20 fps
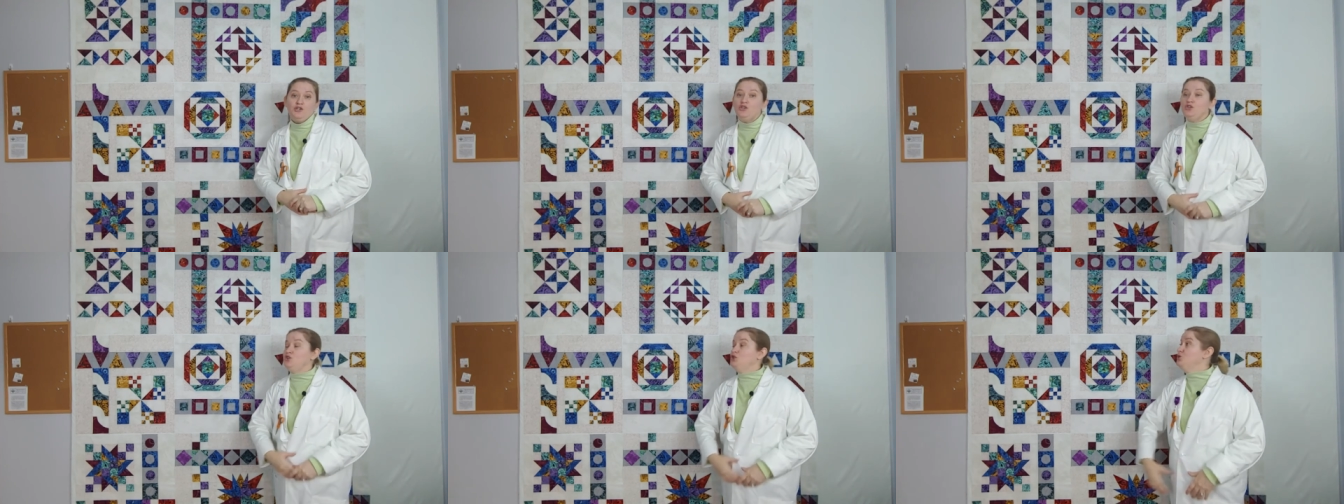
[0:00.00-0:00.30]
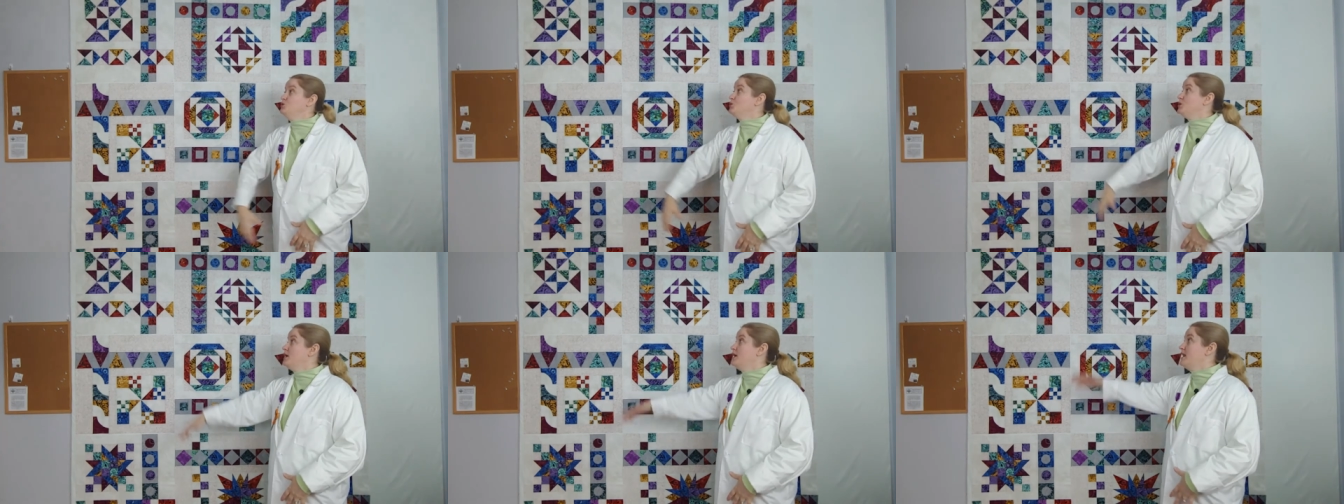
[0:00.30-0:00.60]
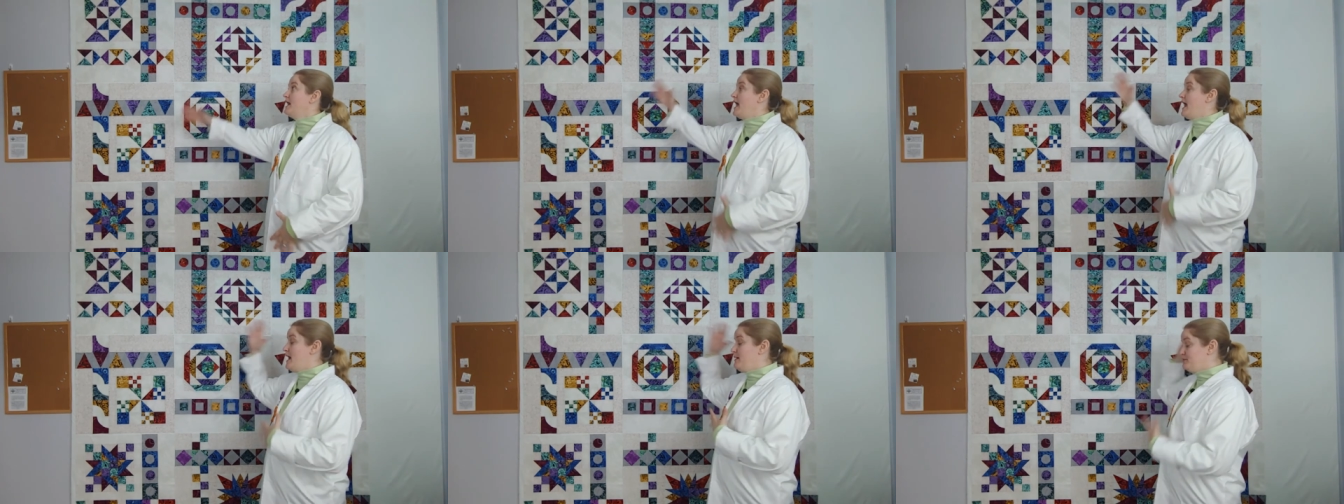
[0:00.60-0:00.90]
you
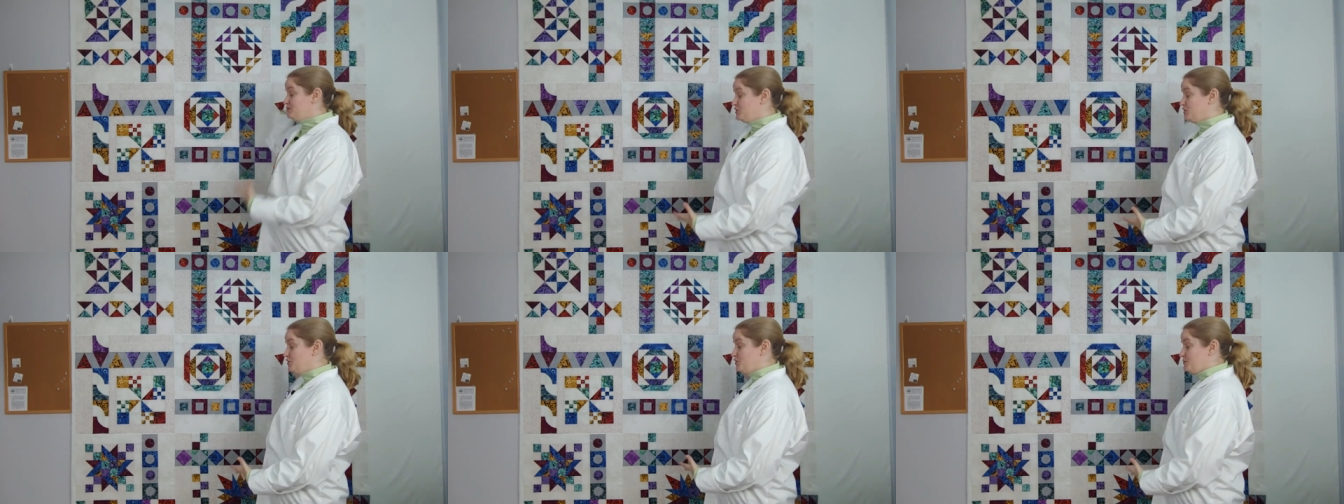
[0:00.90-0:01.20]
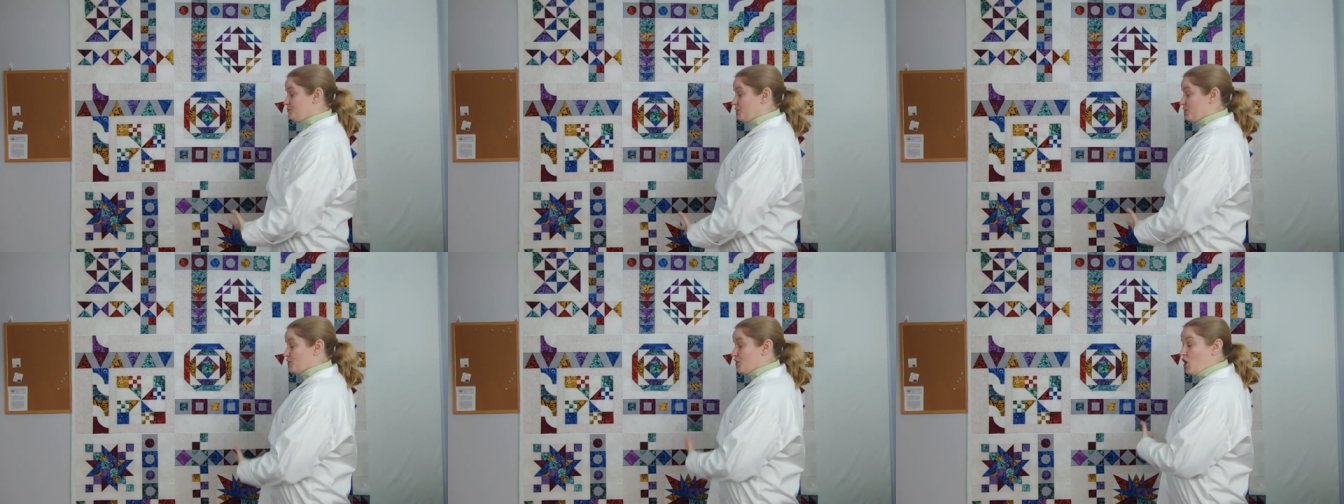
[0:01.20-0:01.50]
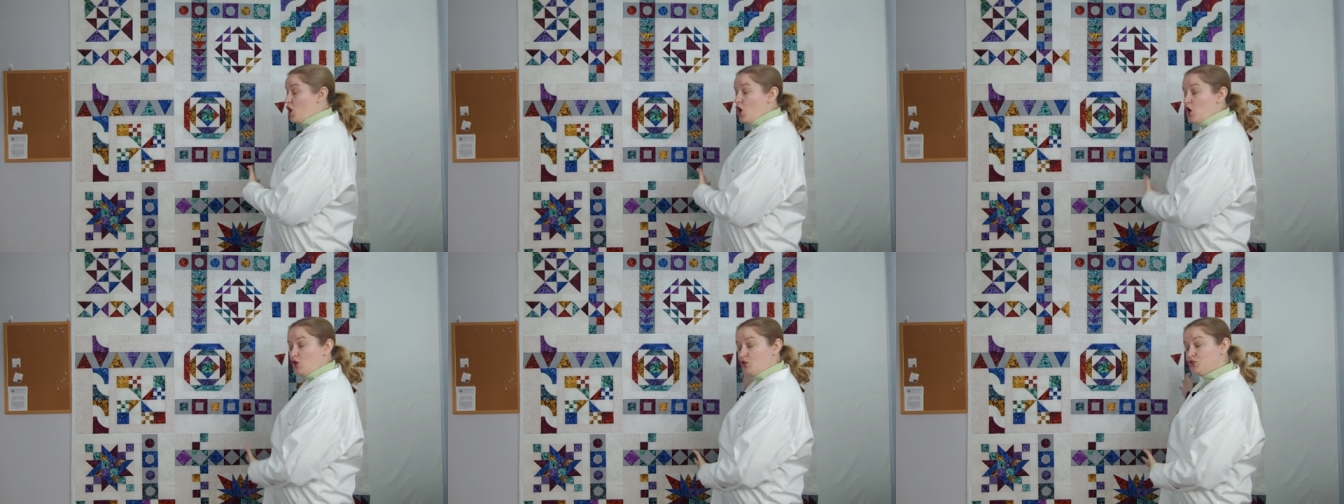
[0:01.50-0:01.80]
can absolutely put
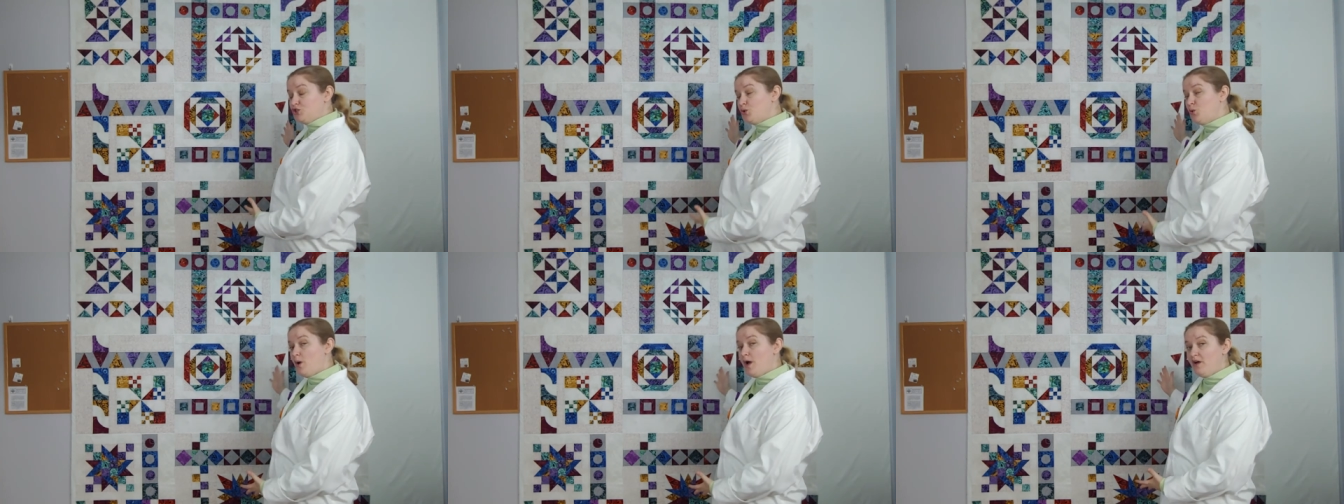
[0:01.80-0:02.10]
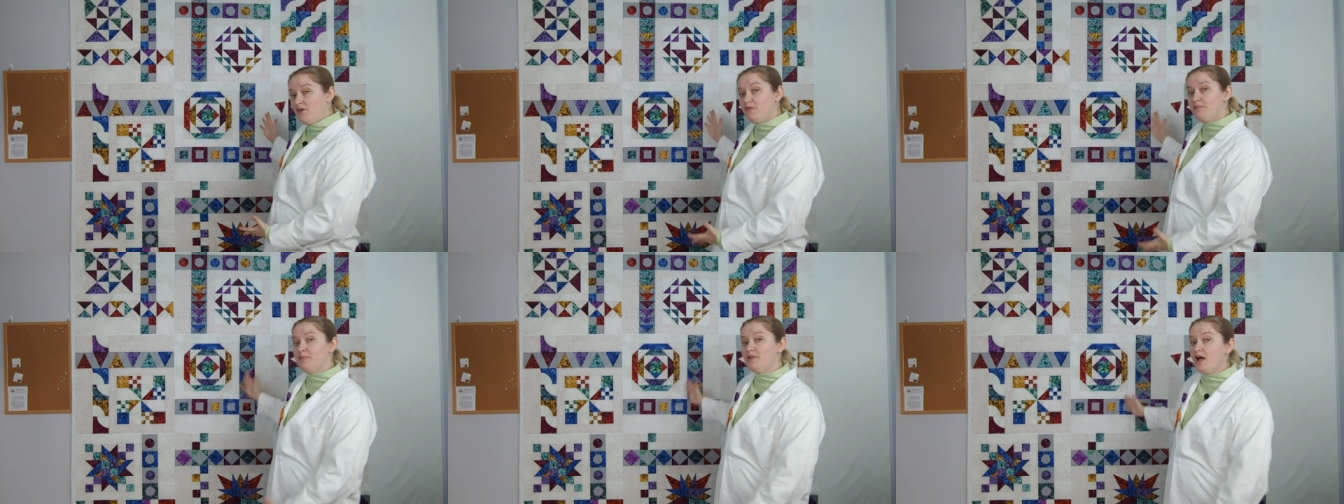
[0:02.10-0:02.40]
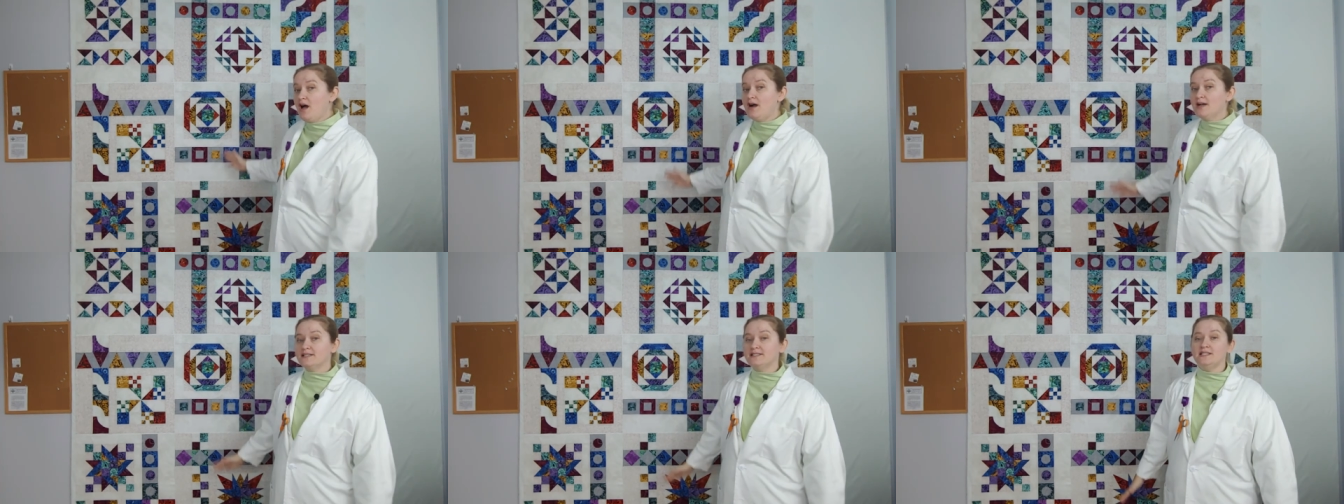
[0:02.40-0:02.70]
all twelve
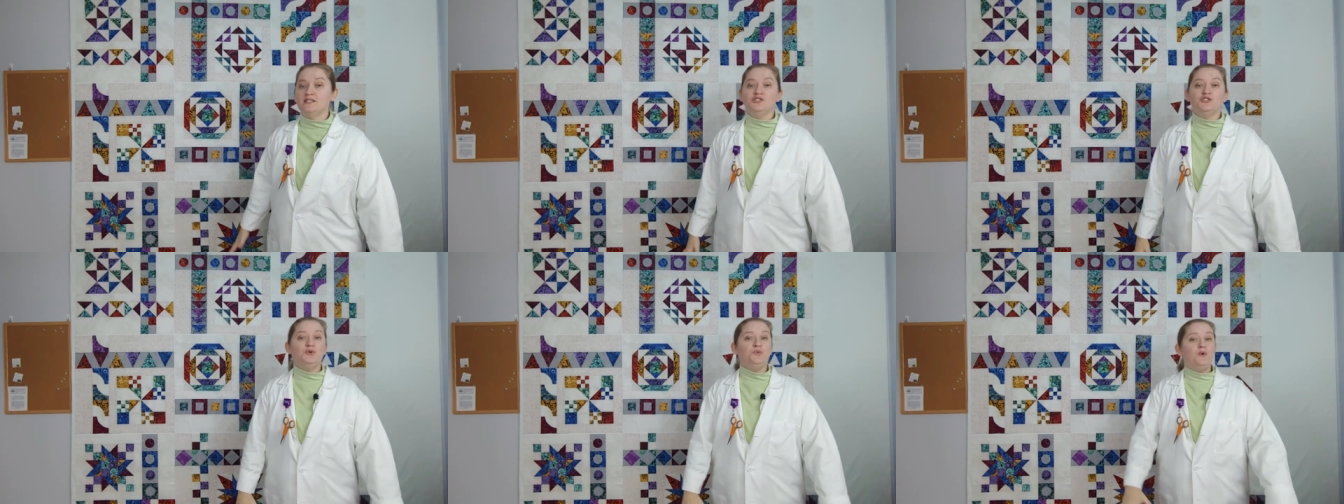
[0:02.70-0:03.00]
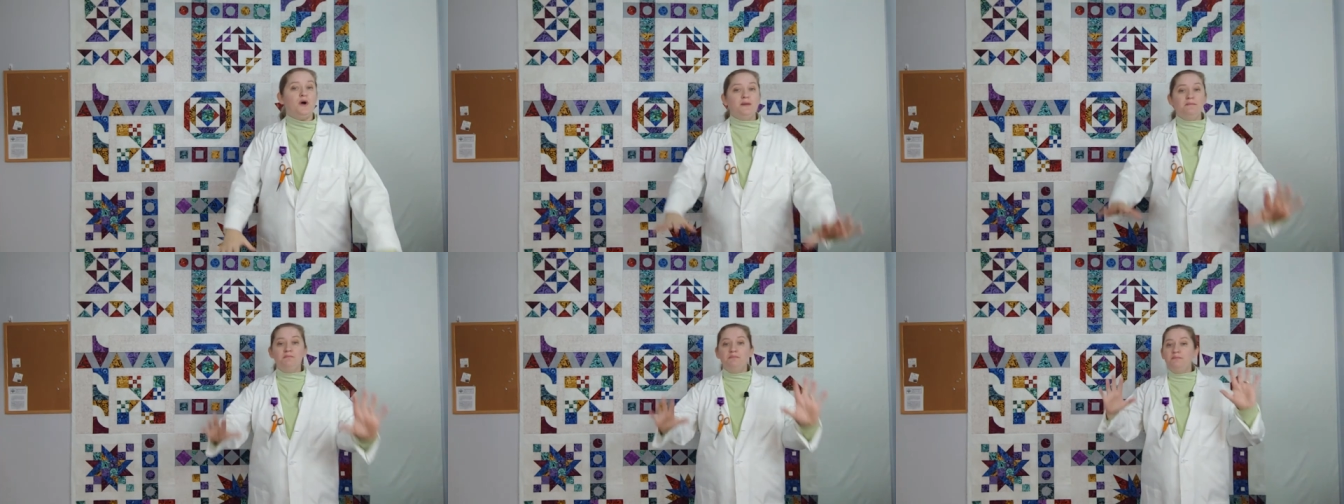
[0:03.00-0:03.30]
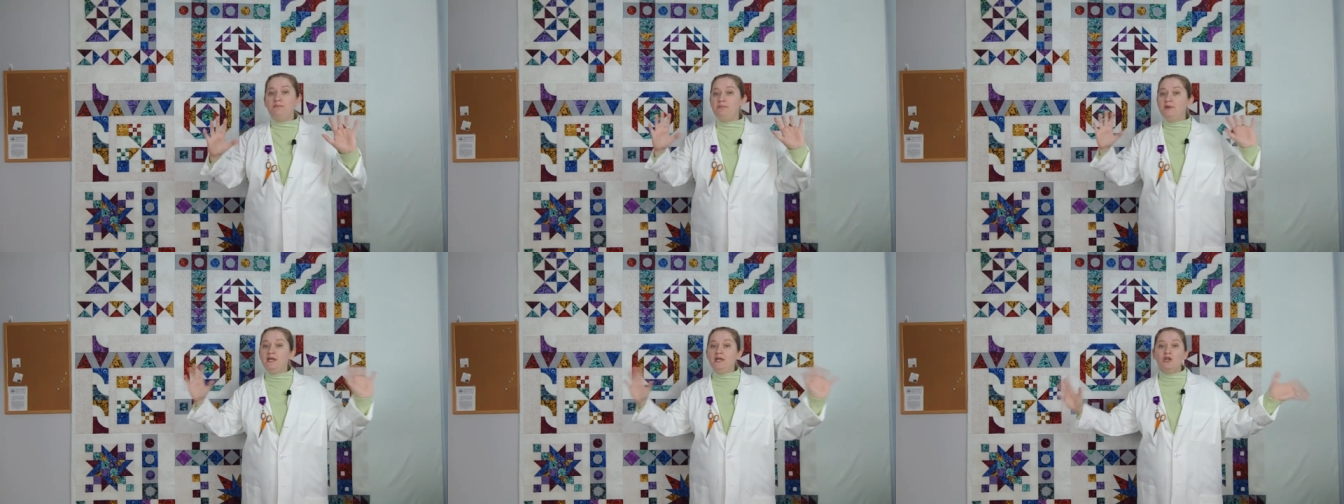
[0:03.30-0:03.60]
blocks into one
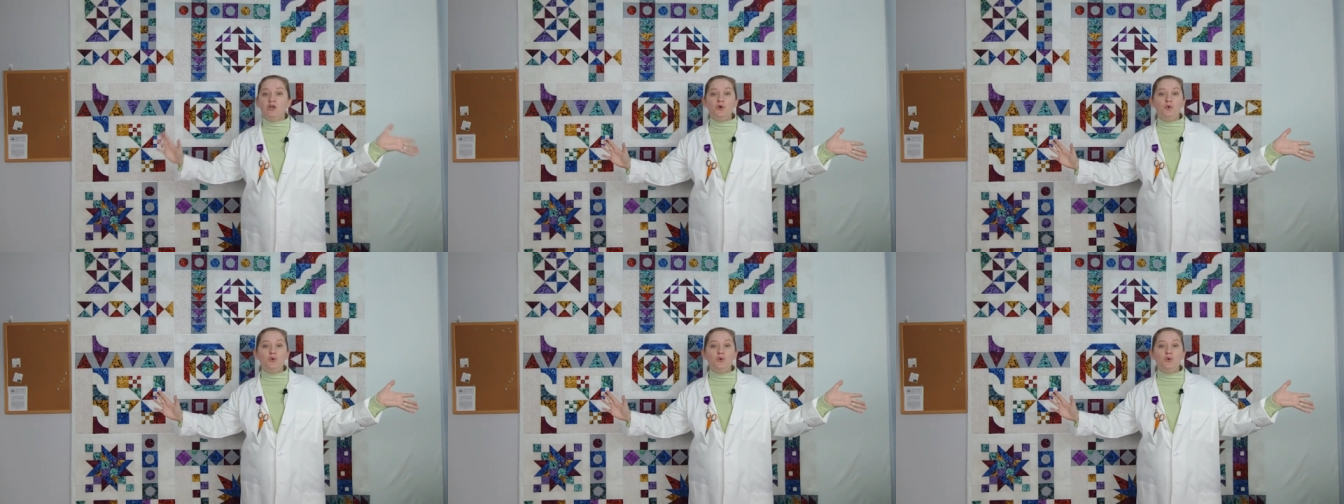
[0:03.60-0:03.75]
big